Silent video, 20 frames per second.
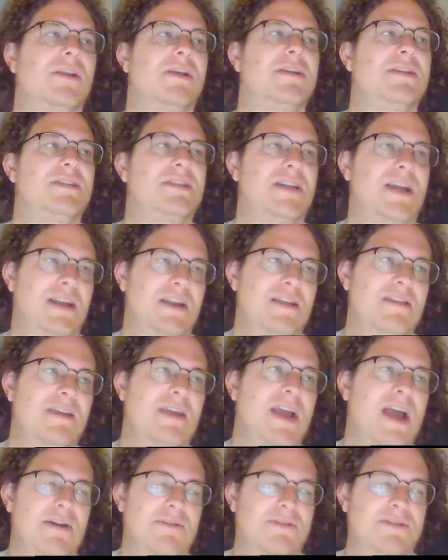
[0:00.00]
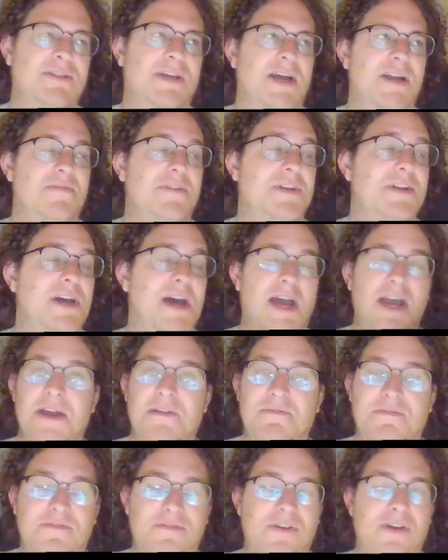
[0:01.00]
listen to anything outside of it. I
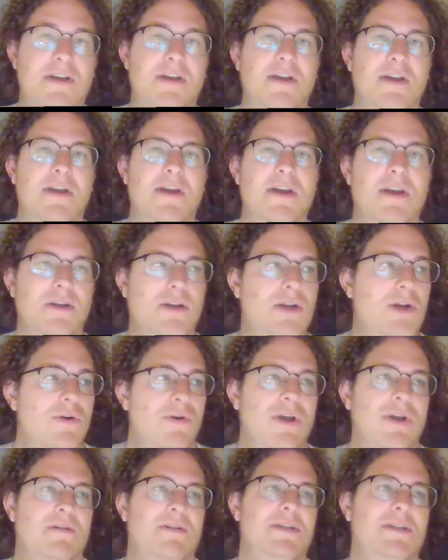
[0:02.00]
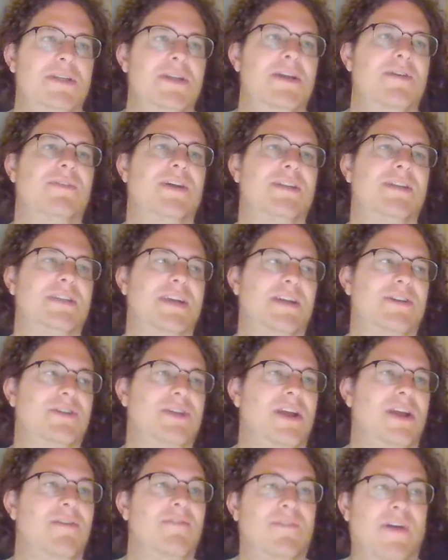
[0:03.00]
have no guarantee if that's
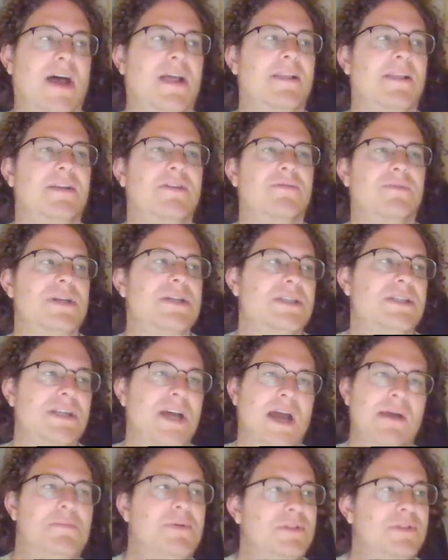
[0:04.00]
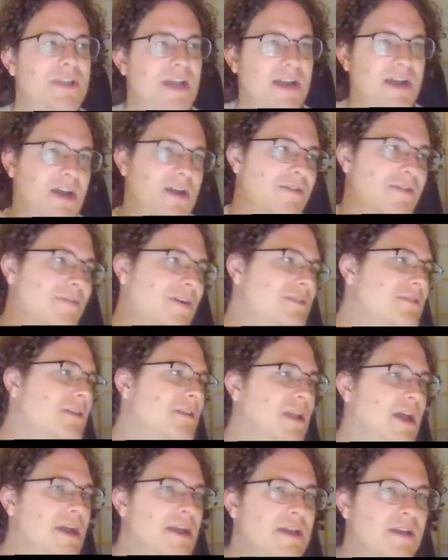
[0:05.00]
actually a valid reason. I put that kind of on the
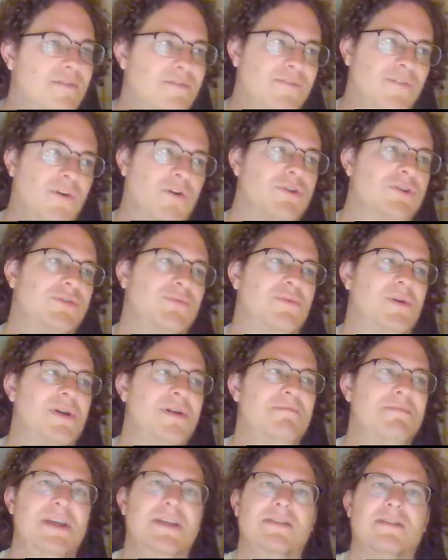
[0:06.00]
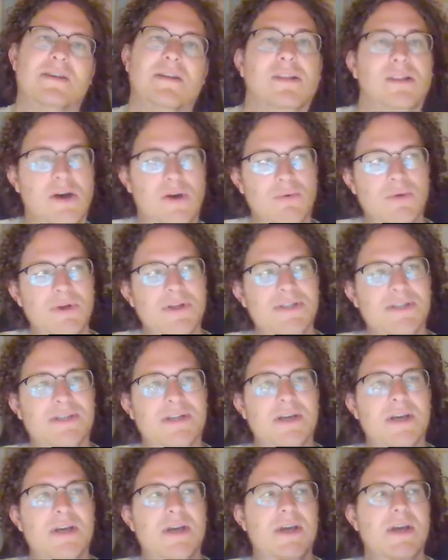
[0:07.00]
like first one being the lowest.
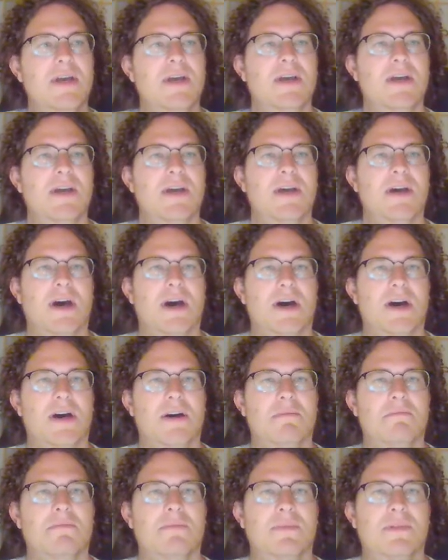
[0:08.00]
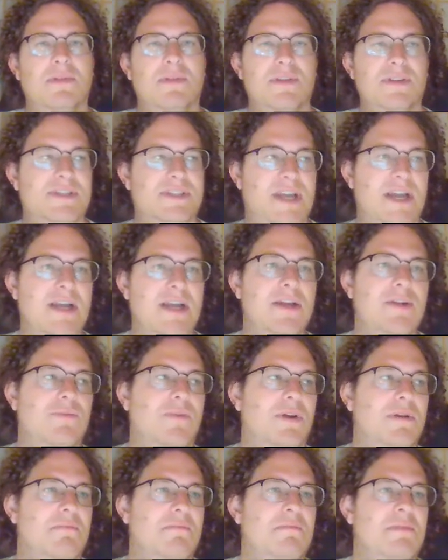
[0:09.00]
The second
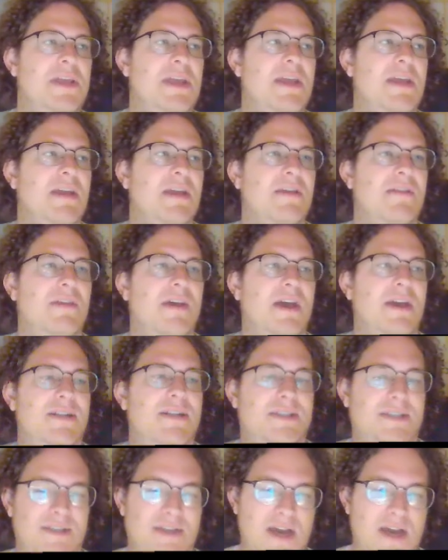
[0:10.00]
one being that